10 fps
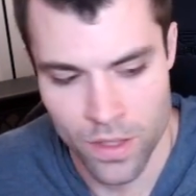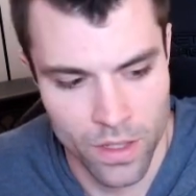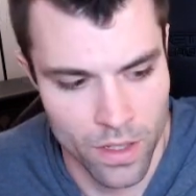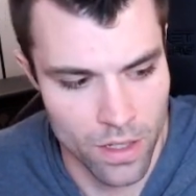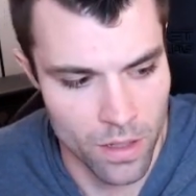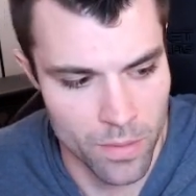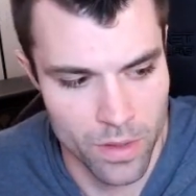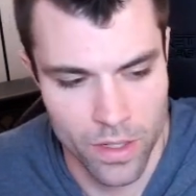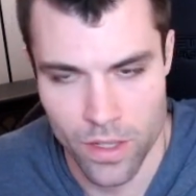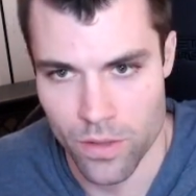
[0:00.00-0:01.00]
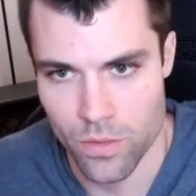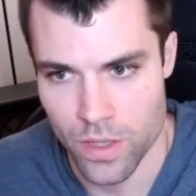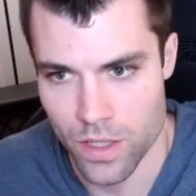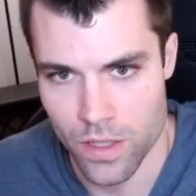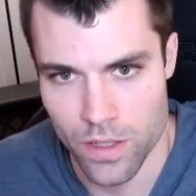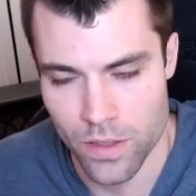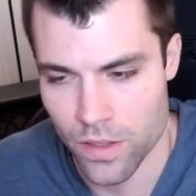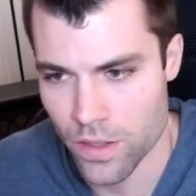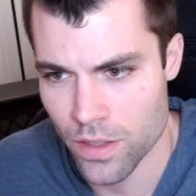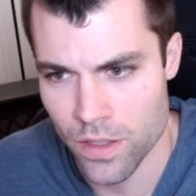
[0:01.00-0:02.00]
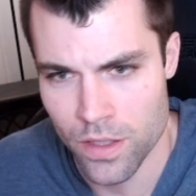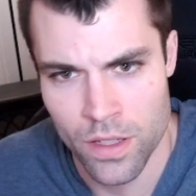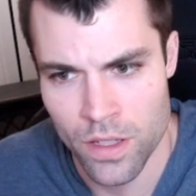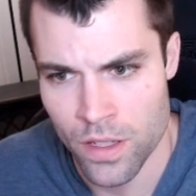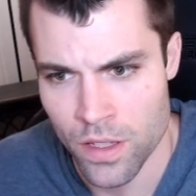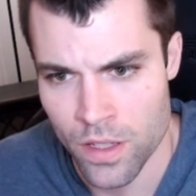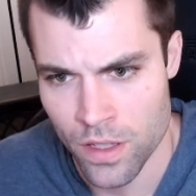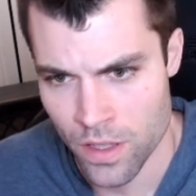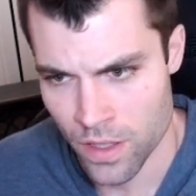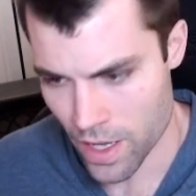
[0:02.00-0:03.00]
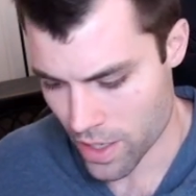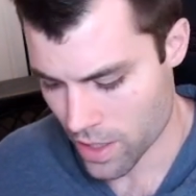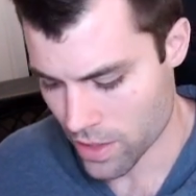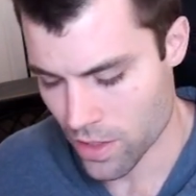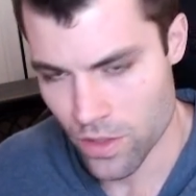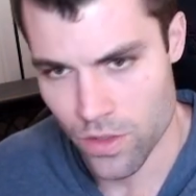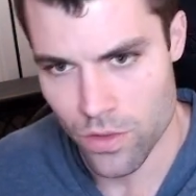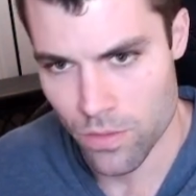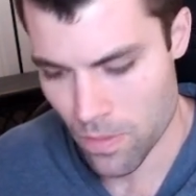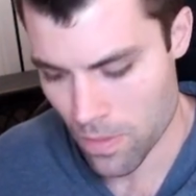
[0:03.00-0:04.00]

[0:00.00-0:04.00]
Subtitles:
and we add our to-do,